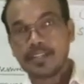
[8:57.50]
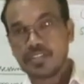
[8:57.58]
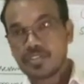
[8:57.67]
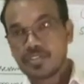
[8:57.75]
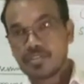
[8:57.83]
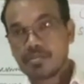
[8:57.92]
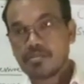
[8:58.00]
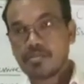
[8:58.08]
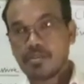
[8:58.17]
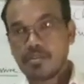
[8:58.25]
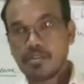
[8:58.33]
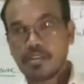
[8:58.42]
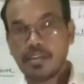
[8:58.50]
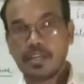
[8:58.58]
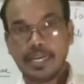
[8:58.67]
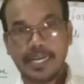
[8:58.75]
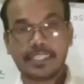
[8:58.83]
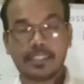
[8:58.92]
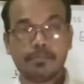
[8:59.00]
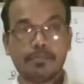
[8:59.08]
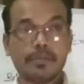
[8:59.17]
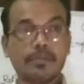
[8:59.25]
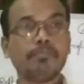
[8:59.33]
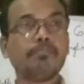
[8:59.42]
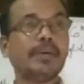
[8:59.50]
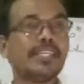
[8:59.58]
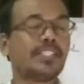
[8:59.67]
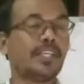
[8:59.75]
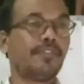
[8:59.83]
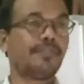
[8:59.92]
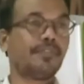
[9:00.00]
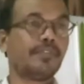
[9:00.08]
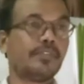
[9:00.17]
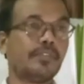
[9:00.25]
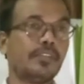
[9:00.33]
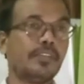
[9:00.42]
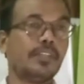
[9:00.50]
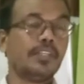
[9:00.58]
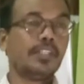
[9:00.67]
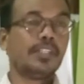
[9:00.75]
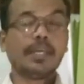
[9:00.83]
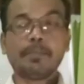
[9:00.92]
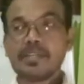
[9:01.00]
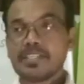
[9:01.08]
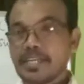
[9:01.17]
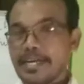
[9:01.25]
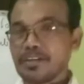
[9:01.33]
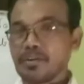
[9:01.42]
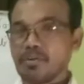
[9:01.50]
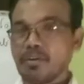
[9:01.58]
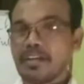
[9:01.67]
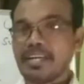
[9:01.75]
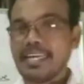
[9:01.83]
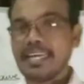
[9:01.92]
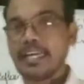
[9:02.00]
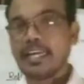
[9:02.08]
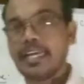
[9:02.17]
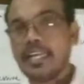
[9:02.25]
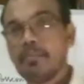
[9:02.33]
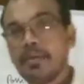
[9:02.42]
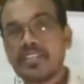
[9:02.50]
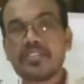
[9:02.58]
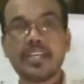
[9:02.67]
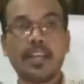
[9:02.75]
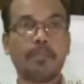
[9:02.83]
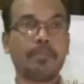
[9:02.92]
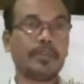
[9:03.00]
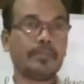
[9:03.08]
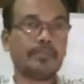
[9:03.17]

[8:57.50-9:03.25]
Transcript: this item myself. That means I did not take anybody's help.